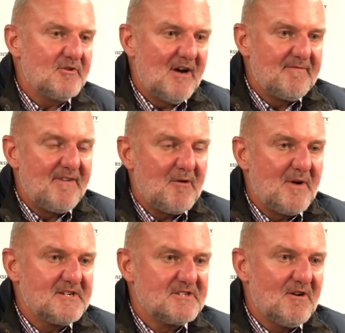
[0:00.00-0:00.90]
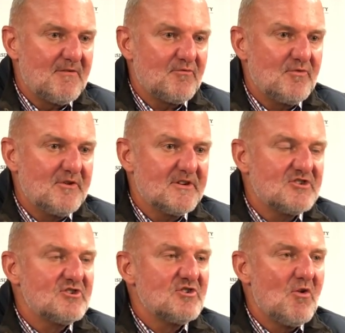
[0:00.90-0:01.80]
you know, I found myself rooting
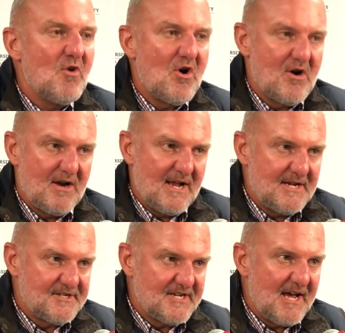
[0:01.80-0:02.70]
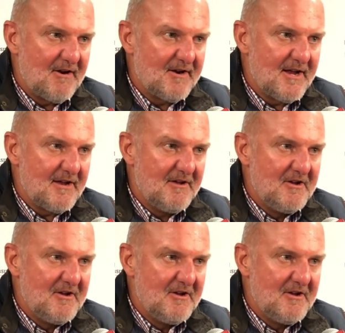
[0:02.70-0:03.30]
so hard last Saturday